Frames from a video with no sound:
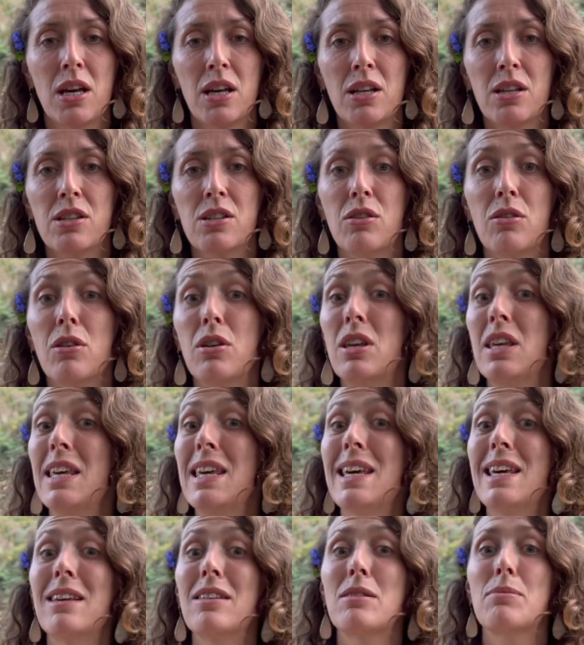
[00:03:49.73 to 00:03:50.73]
So the
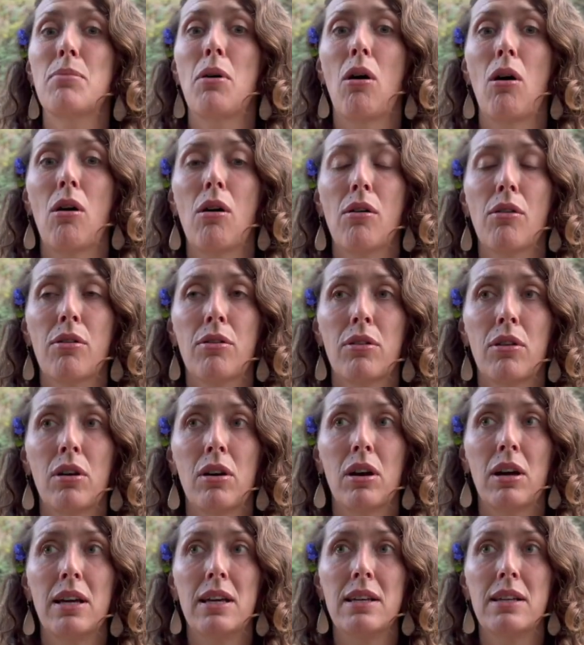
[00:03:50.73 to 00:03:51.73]
year's path
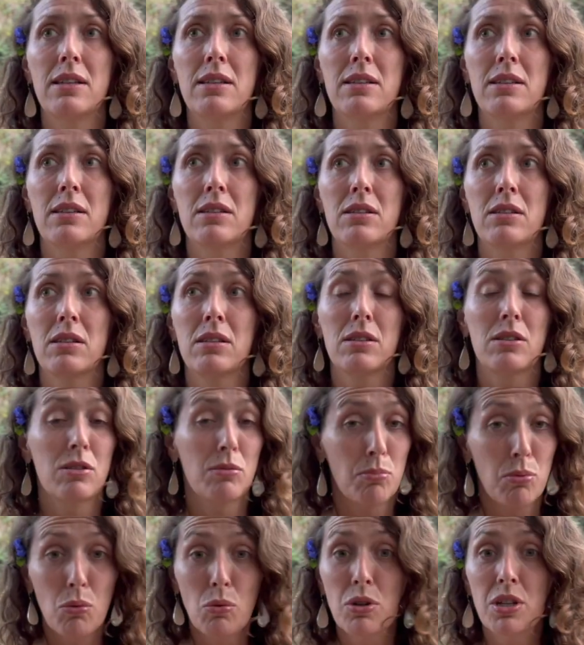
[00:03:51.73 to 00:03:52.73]
is
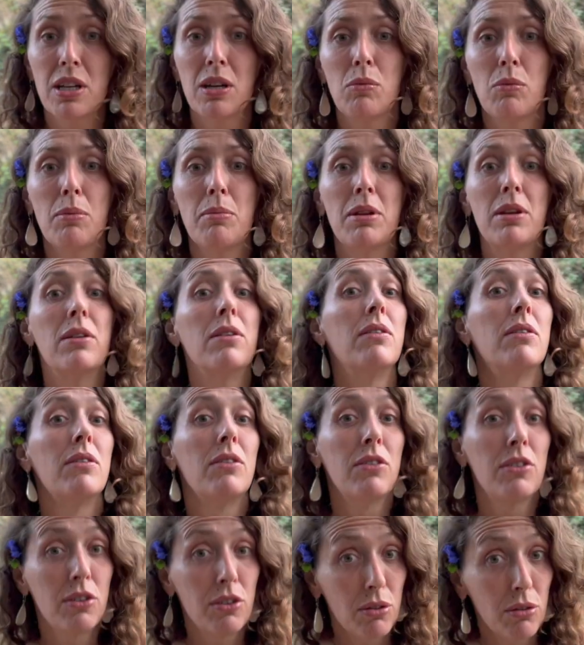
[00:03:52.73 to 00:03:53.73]
supporting women
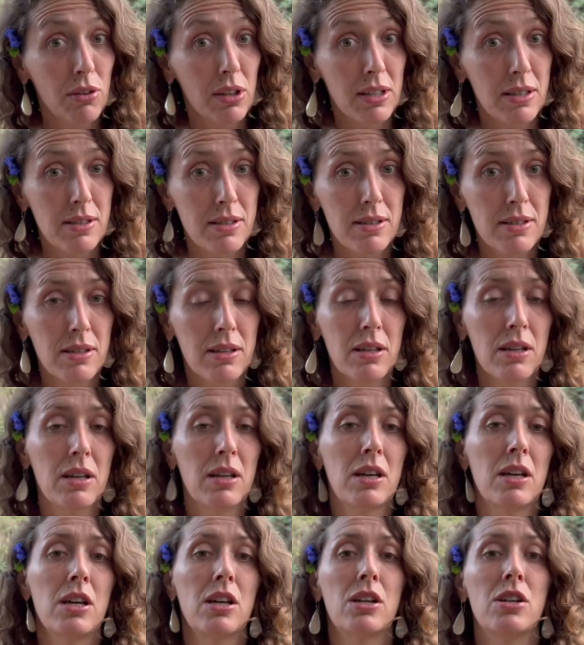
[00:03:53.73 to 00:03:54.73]
to do this,
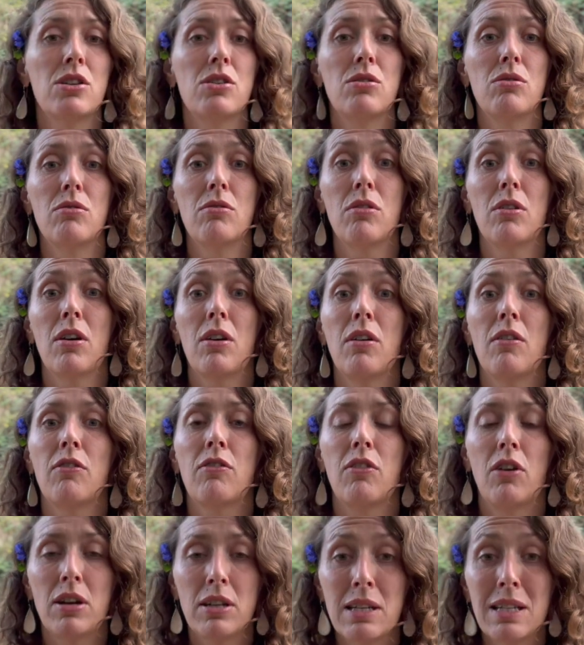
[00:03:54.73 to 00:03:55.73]
to
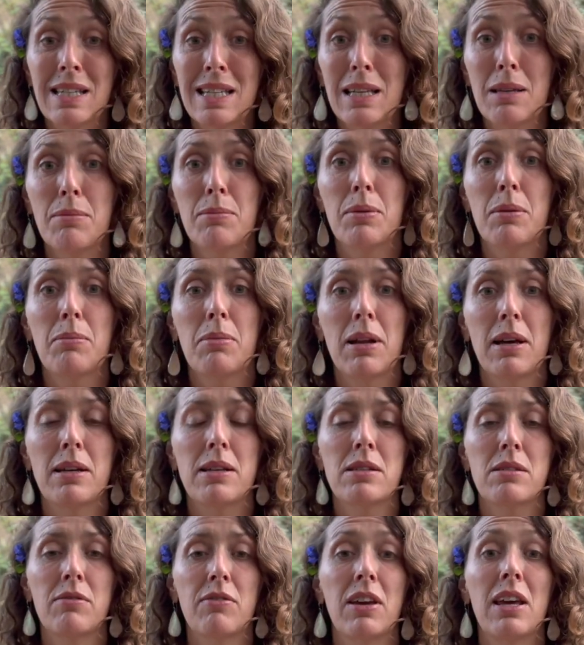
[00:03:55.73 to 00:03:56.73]
find a deep
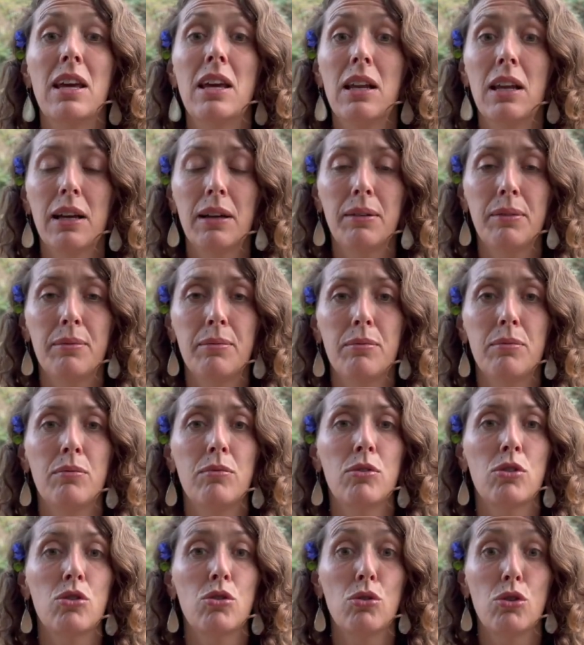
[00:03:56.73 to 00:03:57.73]
place of healing,
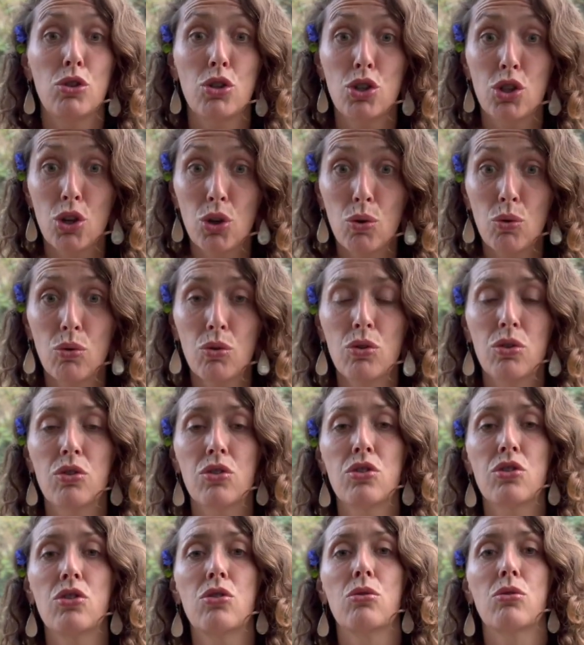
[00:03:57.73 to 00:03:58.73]
to attune
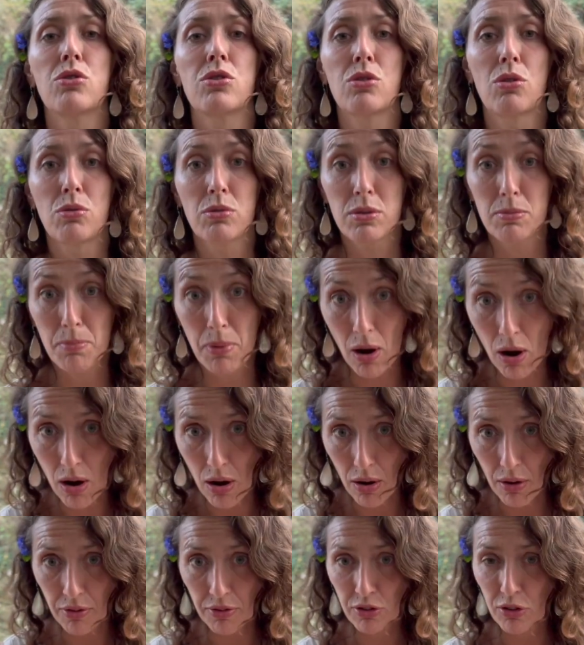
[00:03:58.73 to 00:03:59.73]
to your soul's
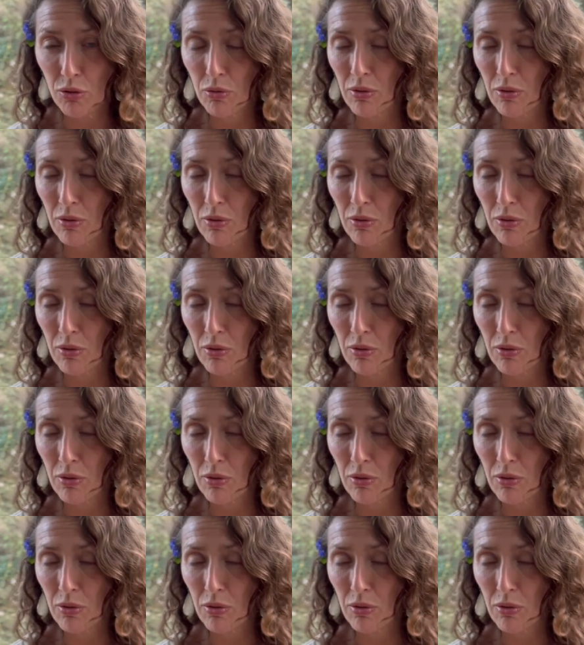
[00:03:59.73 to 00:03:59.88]
path, to